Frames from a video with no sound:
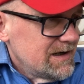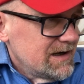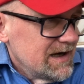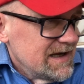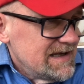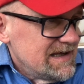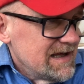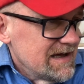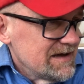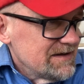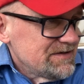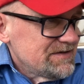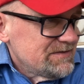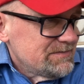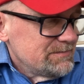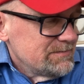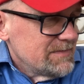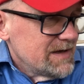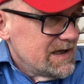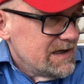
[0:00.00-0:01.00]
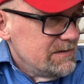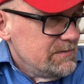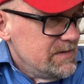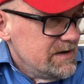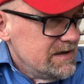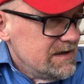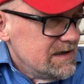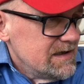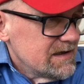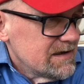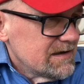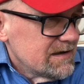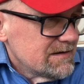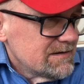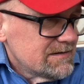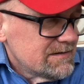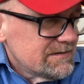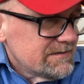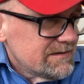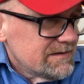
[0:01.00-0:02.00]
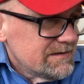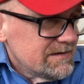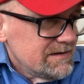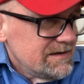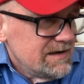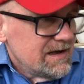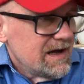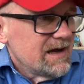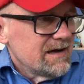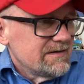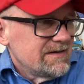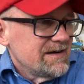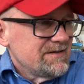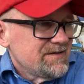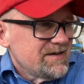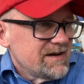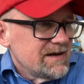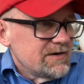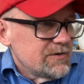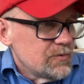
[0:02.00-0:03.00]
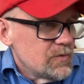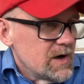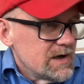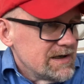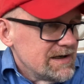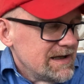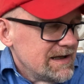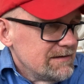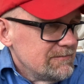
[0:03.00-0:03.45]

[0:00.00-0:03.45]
I guess maybe, yeah, that's kind of what